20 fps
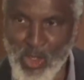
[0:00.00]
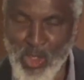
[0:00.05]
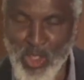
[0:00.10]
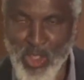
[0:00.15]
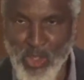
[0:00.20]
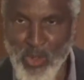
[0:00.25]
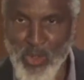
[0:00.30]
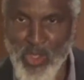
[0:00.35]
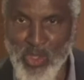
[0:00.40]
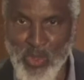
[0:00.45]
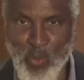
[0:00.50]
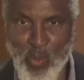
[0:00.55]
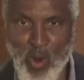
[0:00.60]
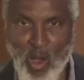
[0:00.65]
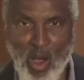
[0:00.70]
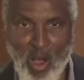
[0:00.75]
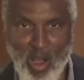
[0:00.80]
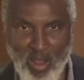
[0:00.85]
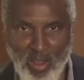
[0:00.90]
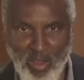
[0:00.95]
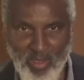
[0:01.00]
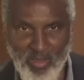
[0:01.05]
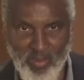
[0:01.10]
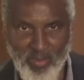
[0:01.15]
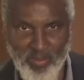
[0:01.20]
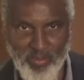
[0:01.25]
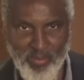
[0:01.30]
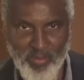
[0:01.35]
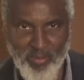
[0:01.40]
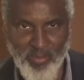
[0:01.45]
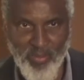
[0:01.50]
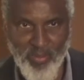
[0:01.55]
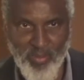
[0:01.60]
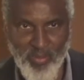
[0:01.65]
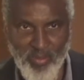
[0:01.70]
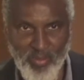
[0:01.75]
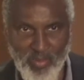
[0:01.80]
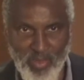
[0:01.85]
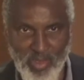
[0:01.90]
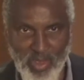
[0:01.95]
can do this wrong
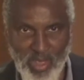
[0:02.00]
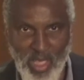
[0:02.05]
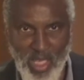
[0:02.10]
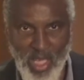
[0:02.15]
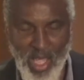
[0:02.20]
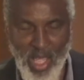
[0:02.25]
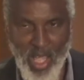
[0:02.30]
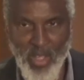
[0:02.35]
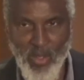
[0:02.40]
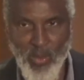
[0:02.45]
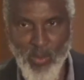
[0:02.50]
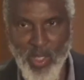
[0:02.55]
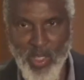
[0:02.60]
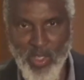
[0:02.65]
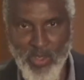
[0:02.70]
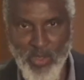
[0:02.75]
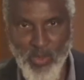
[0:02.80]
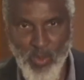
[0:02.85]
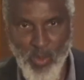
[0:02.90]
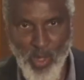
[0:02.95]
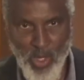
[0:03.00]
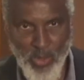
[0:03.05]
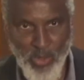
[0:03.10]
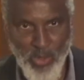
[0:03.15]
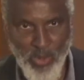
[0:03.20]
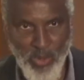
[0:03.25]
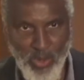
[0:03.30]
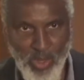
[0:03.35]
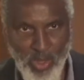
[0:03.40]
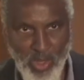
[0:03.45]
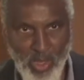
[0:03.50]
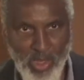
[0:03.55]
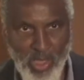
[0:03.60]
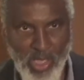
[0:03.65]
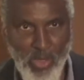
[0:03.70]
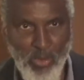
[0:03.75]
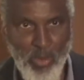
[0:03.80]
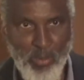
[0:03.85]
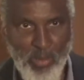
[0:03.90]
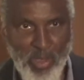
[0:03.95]
and create a structure that
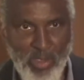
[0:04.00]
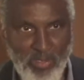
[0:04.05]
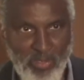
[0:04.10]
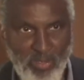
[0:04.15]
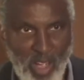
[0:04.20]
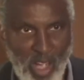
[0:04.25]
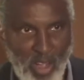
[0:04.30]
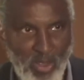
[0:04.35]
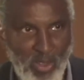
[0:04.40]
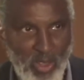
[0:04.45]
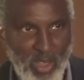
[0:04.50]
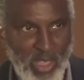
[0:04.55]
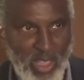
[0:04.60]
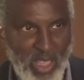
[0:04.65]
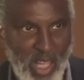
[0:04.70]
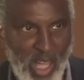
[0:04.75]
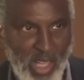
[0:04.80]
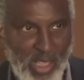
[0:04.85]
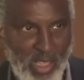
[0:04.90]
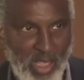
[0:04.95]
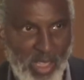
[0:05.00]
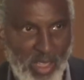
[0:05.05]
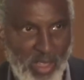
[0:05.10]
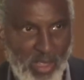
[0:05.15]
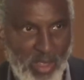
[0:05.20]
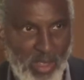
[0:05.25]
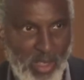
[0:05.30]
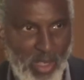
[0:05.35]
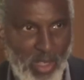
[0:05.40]
will profoundly lock in